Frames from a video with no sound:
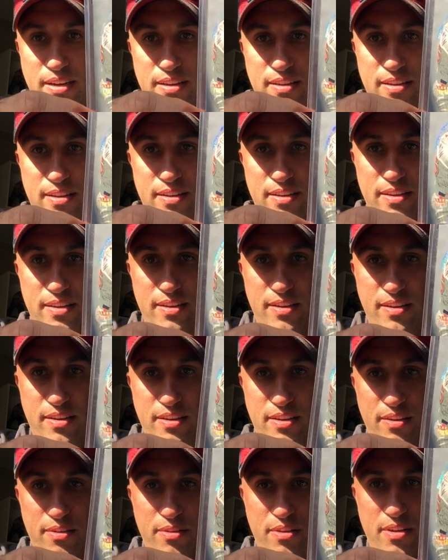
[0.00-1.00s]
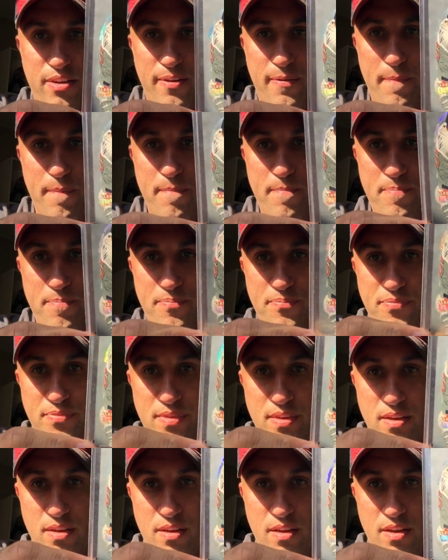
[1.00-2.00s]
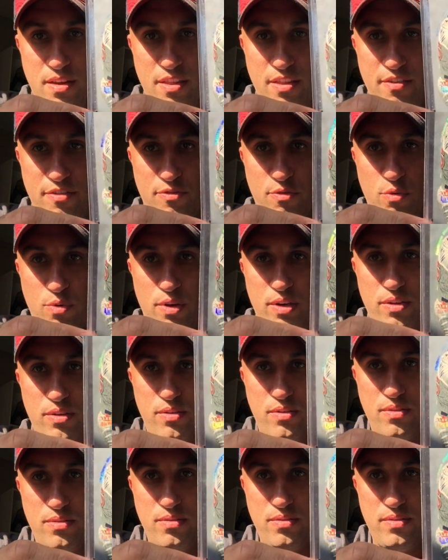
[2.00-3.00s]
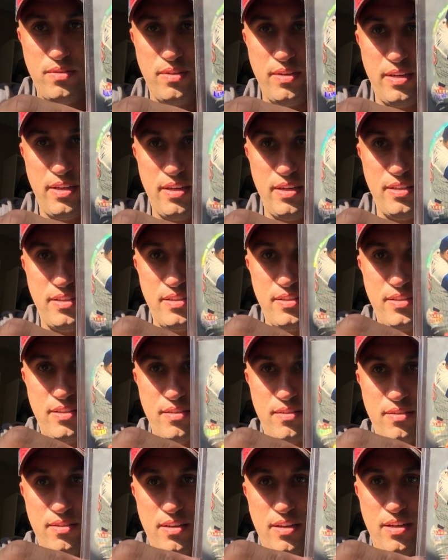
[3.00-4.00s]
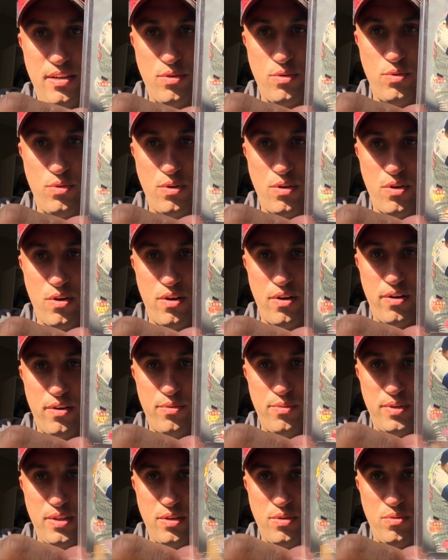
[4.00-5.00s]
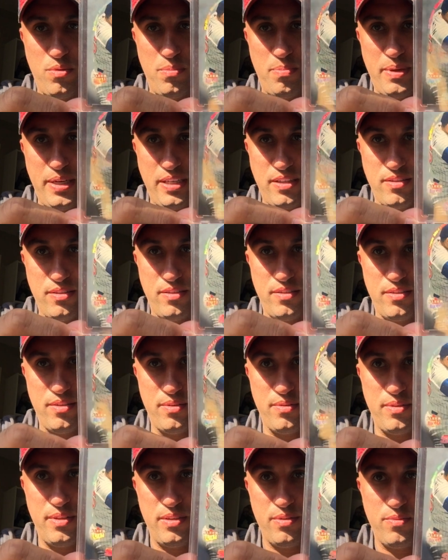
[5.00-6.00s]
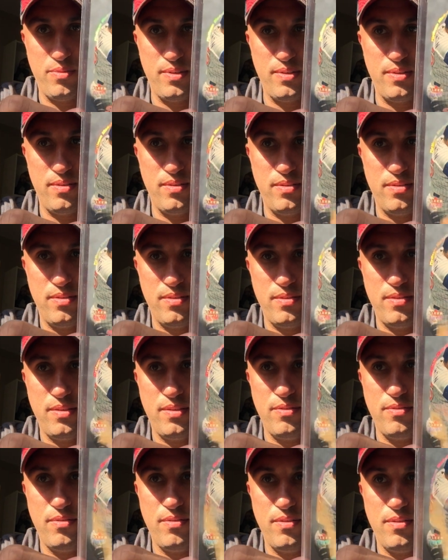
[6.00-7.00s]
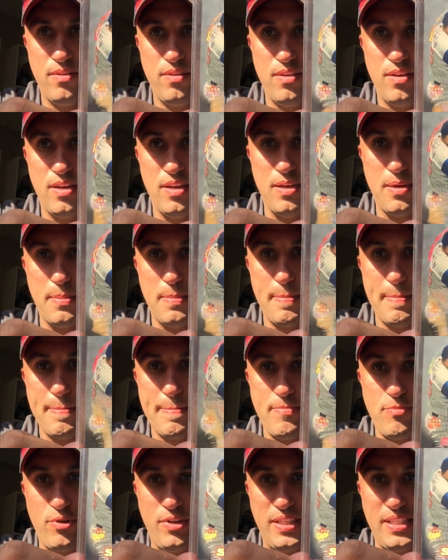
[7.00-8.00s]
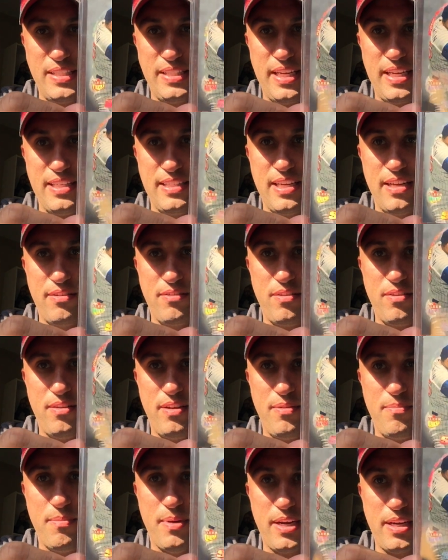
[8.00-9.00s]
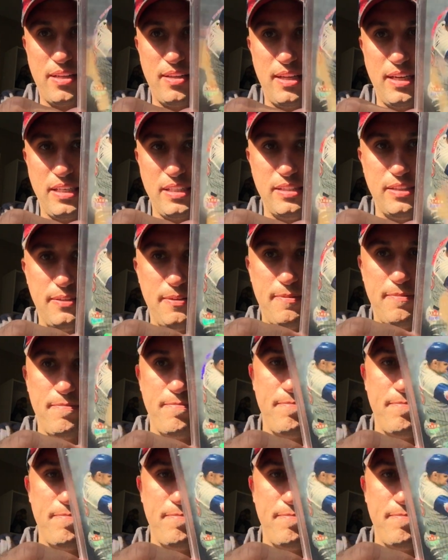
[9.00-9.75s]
and then, you know, the foil. It's just a cool card with a cool picture. So this one really stands out in my collection.